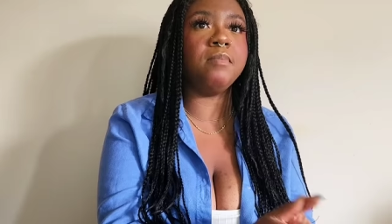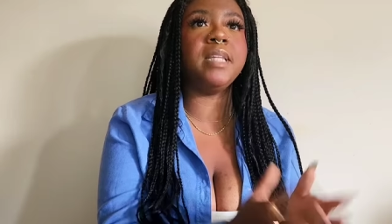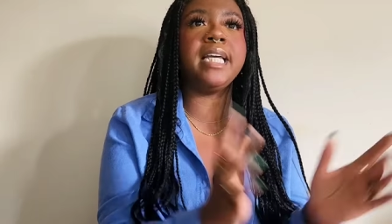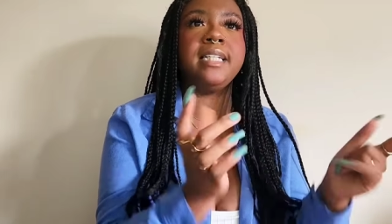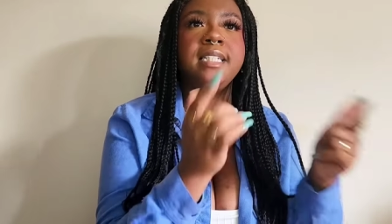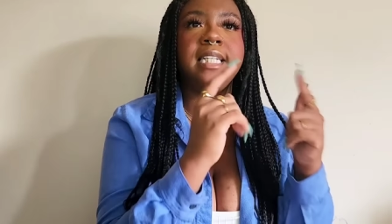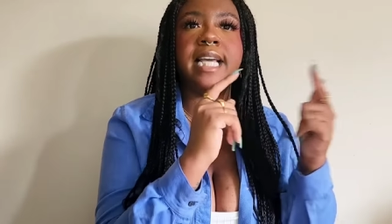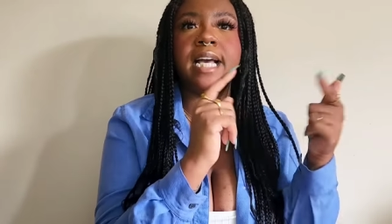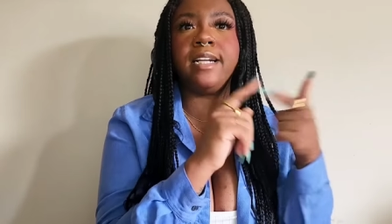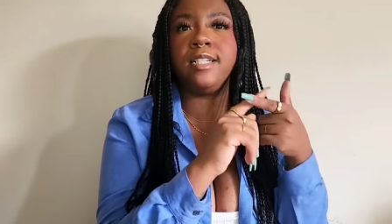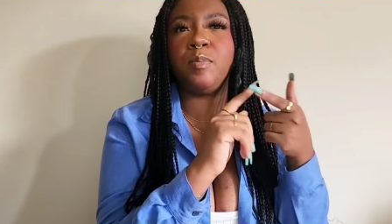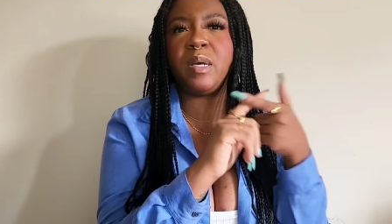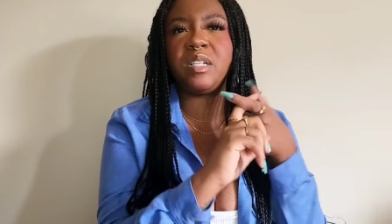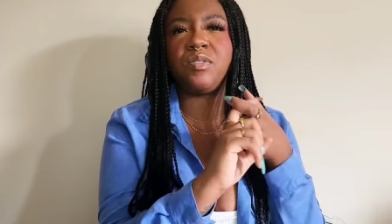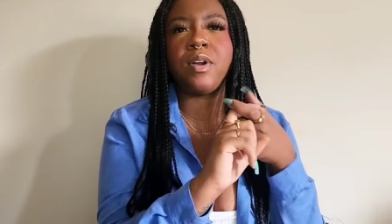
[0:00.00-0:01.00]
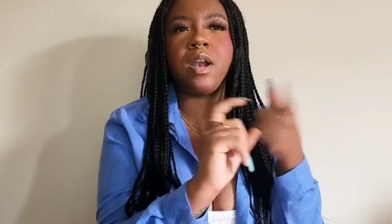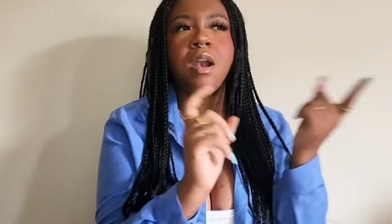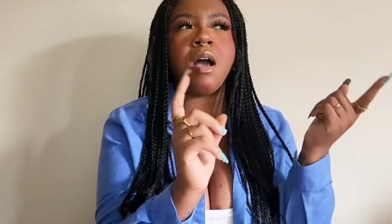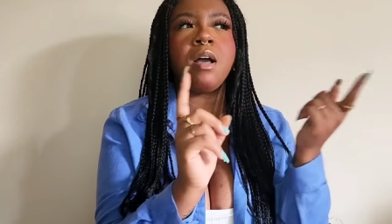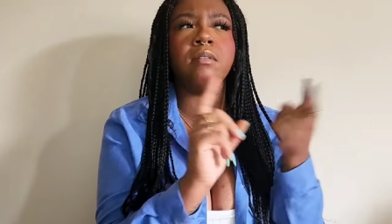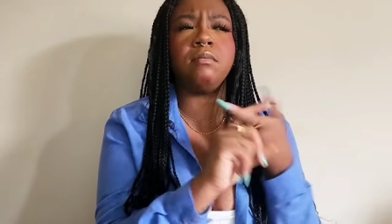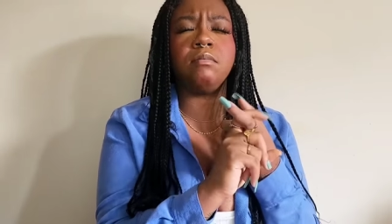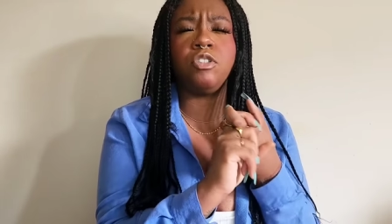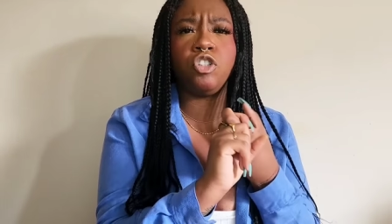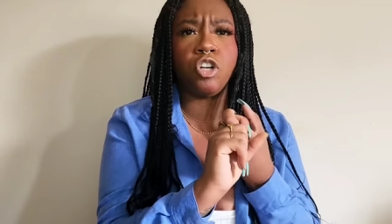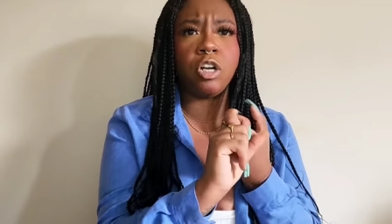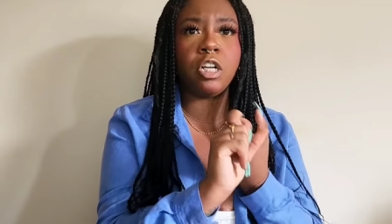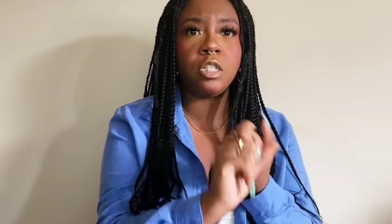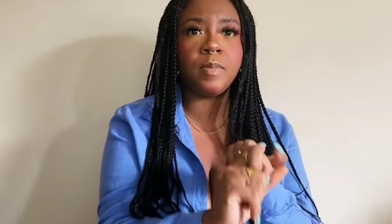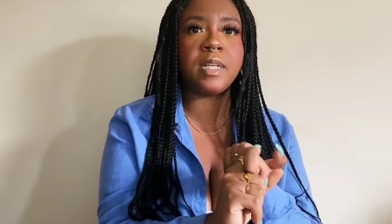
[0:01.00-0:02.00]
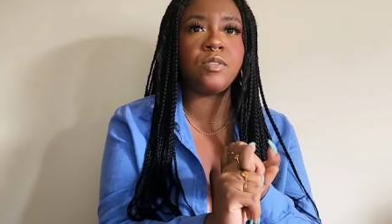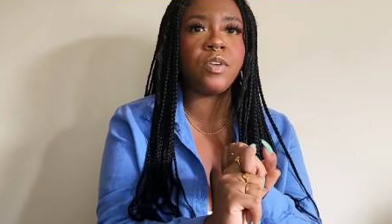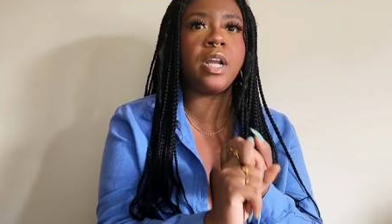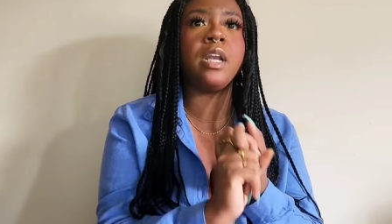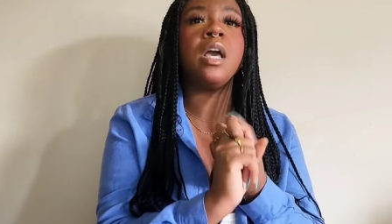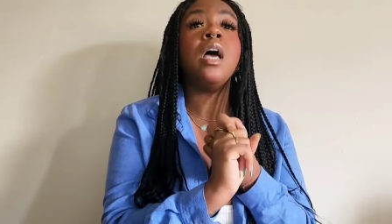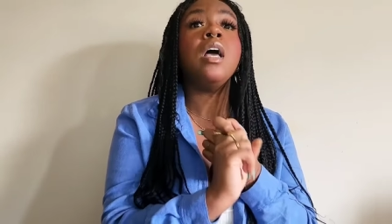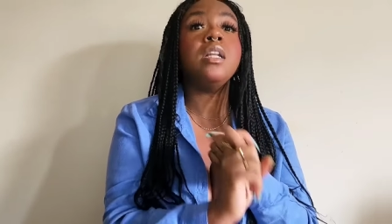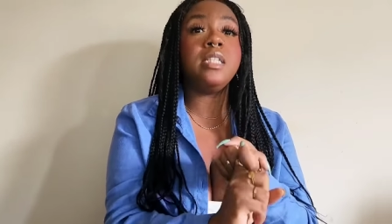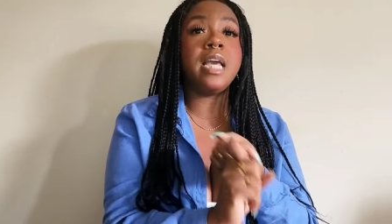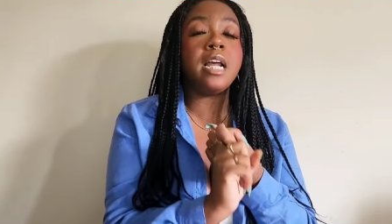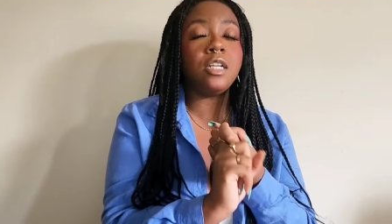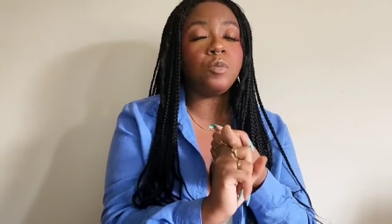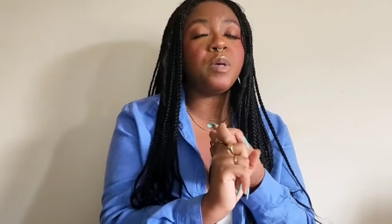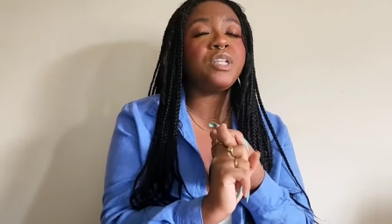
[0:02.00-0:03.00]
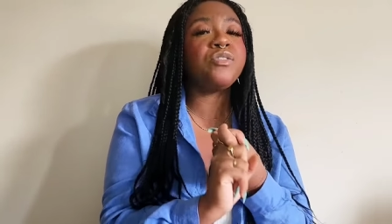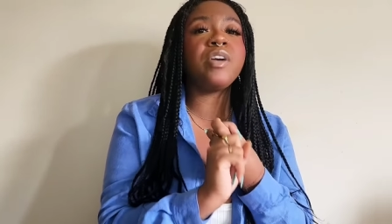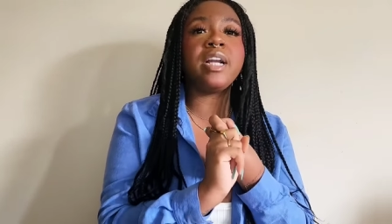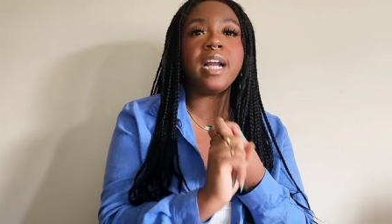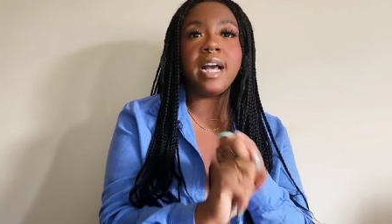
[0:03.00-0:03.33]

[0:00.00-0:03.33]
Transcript: like Tiana's best friend, not Journey's best friend, Tiana's best friend,